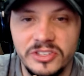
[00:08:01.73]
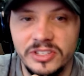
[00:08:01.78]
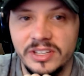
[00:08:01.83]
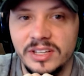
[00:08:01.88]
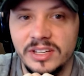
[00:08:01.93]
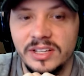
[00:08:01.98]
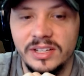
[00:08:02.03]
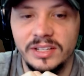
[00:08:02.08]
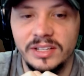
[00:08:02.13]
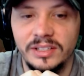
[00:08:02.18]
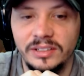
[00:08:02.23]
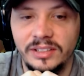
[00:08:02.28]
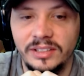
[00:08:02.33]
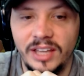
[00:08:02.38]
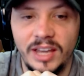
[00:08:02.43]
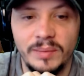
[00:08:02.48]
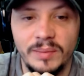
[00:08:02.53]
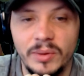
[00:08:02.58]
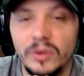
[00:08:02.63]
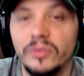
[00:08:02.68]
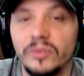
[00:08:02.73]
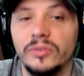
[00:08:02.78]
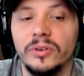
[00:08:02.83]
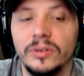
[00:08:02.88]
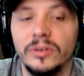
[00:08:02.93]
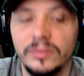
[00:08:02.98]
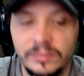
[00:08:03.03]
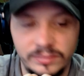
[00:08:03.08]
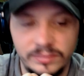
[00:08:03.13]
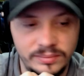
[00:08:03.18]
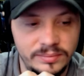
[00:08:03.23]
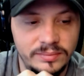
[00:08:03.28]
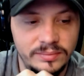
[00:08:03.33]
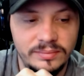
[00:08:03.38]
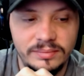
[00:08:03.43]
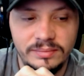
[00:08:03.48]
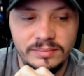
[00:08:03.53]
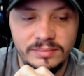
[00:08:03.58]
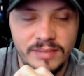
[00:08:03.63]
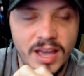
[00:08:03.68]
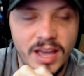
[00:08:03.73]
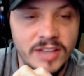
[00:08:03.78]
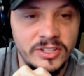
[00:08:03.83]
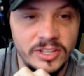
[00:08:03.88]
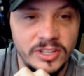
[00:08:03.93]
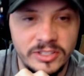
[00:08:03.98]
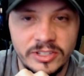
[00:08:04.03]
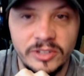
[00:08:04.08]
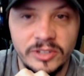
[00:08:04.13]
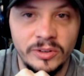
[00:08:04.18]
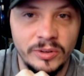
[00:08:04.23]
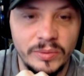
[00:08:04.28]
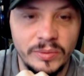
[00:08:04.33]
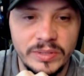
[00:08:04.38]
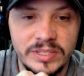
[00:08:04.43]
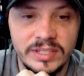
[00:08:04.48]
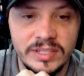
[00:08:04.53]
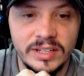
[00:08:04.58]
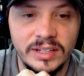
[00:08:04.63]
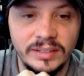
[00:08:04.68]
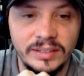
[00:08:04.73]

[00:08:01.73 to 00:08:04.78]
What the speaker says: a game over, as Escanor would say.